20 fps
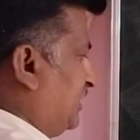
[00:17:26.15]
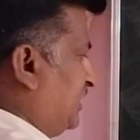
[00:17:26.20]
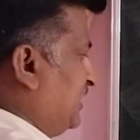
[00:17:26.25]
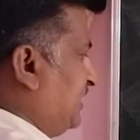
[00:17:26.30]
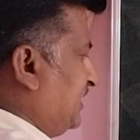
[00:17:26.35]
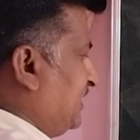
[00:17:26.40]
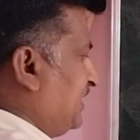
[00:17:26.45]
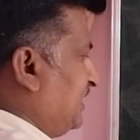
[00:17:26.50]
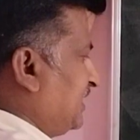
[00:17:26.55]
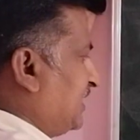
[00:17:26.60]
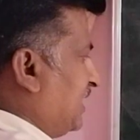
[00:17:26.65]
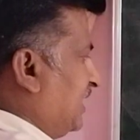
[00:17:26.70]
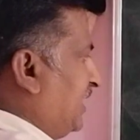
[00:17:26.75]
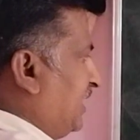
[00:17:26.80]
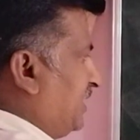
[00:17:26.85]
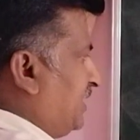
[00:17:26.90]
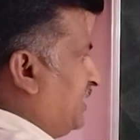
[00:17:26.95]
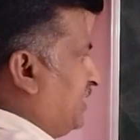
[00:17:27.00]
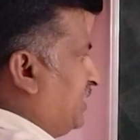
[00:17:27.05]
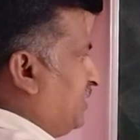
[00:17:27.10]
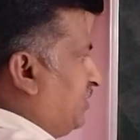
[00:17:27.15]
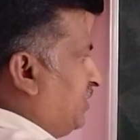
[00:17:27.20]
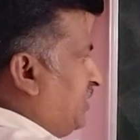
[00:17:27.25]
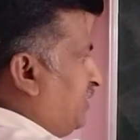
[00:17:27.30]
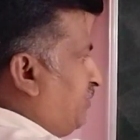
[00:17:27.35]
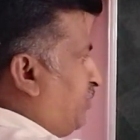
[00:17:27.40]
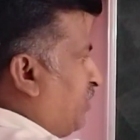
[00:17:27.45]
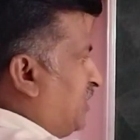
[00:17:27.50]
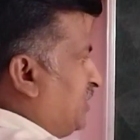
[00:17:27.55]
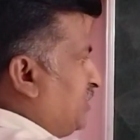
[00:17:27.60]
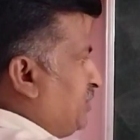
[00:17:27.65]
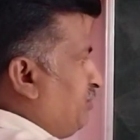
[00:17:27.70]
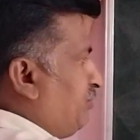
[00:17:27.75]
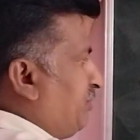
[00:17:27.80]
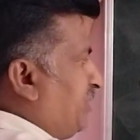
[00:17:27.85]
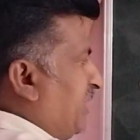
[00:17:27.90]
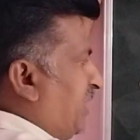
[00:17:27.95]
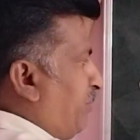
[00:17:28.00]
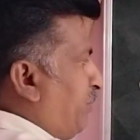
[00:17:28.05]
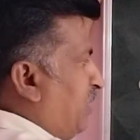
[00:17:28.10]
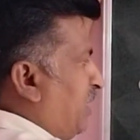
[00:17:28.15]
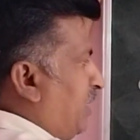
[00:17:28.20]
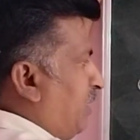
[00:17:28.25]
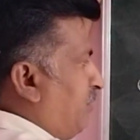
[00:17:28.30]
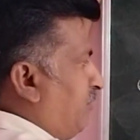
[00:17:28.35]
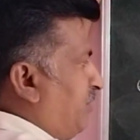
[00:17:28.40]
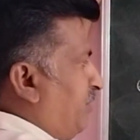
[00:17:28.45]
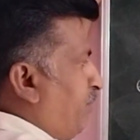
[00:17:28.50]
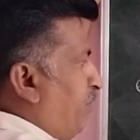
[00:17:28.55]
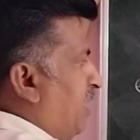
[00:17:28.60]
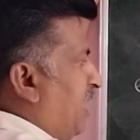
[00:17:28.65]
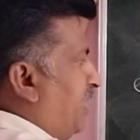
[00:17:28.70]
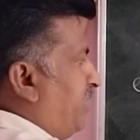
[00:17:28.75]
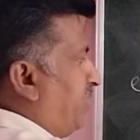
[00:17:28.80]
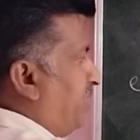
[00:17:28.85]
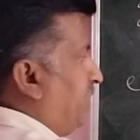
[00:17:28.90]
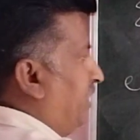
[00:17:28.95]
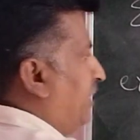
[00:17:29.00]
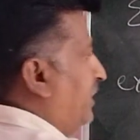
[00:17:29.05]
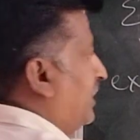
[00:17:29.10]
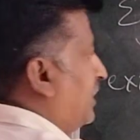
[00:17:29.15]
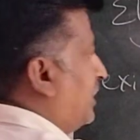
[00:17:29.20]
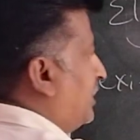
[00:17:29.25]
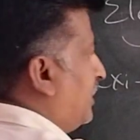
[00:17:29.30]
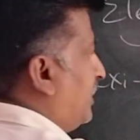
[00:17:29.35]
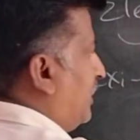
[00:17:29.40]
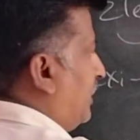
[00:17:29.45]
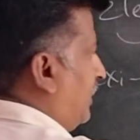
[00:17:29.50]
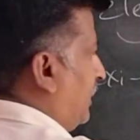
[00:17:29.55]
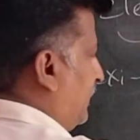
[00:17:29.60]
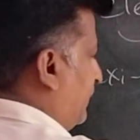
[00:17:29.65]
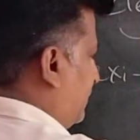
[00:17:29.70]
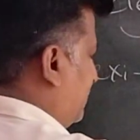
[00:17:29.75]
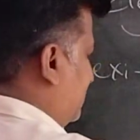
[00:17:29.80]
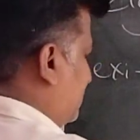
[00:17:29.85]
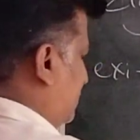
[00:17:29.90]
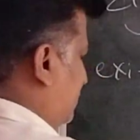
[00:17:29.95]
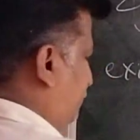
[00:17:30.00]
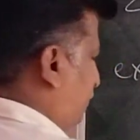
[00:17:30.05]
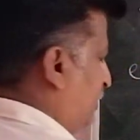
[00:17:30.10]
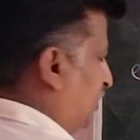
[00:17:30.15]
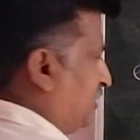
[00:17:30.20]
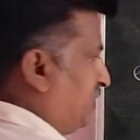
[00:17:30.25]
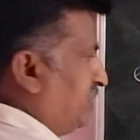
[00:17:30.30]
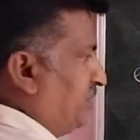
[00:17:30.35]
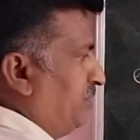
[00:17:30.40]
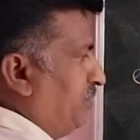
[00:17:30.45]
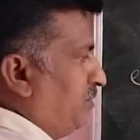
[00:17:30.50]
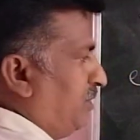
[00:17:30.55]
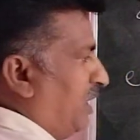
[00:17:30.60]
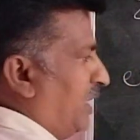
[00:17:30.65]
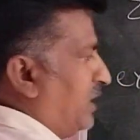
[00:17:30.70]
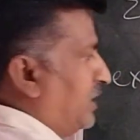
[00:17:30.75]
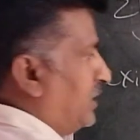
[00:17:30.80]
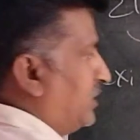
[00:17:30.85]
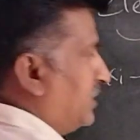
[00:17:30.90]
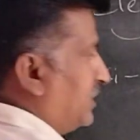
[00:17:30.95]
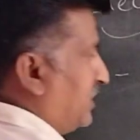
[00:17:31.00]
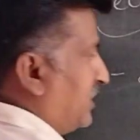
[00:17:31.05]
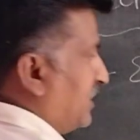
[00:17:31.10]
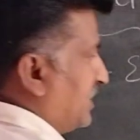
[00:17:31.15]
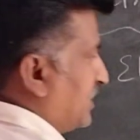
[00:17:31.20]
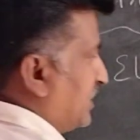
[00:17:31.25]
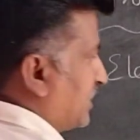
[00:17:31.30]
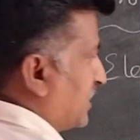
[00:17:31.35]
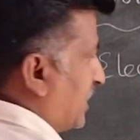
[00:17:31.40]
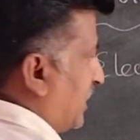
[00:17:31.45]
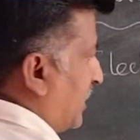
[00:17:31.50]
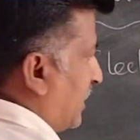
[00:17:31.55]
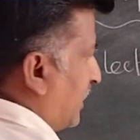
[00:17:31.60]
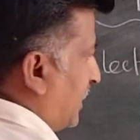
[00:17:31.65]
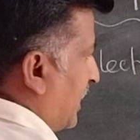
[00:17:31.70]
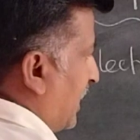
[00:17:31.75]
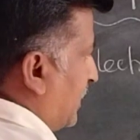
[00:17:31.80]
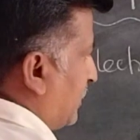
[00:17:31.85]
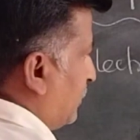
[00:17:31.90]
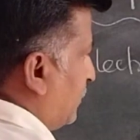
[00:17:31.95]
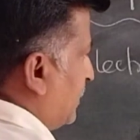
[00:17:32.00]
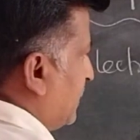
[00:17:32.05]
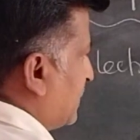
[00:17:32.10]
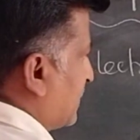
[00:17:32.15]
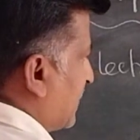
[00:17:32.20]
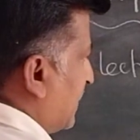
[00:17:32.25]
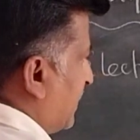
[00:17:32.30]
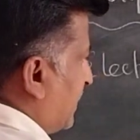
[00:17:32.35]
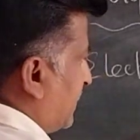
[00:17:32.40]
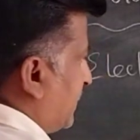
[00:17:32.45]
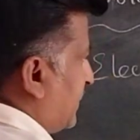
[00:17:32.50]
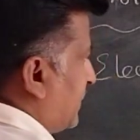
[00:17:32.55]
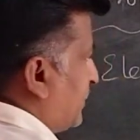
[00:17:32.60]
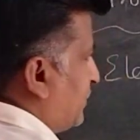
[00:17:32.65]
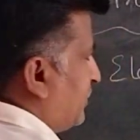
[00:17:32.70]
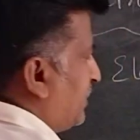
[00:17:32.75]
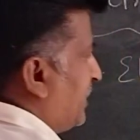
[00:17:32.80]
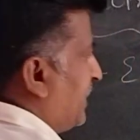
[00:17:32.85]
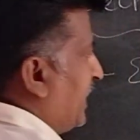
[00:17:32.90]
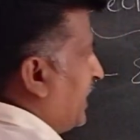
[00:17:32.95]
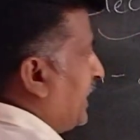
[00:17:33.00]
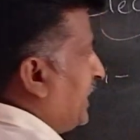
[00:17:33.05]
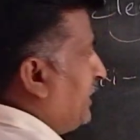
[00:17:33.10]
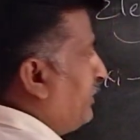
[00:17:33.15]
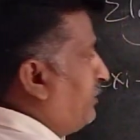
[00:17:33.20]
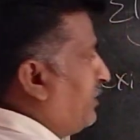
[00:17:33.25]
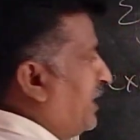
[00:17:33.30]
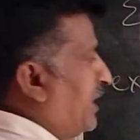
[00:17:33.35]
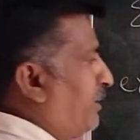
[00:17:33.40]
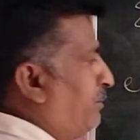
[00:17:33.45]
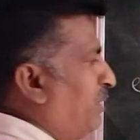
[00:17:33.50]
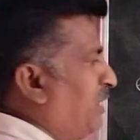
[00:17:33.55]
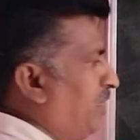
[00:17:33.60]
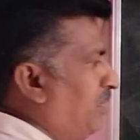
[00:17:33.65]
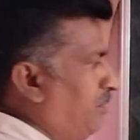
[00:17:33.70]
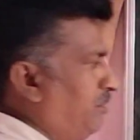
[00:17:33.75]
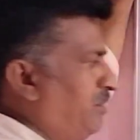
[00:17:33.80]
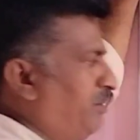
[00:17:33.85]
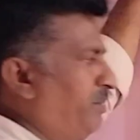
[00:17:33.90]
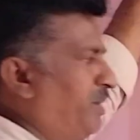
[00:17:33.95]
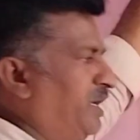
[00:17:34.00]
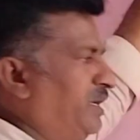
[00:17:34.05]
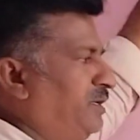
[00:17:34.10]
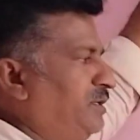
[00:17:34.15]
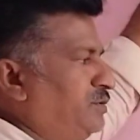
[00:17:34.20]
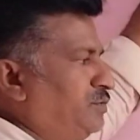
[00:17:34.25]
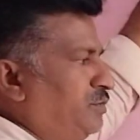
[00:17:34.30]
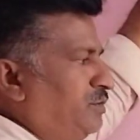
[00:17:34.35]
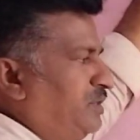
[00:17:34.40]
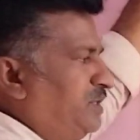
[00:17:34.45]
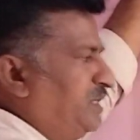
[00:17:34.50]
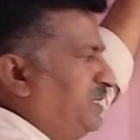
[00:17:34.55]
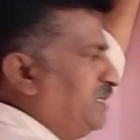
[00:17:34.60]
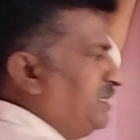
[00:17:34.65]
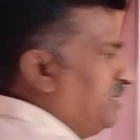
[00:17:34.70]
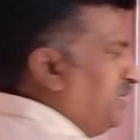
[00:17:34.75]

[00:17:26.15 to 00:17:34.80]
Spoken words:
since it is connected to the positive terminal of the battery, it is positive, and this is cathode is connected to the negative terminal of the battery, so it is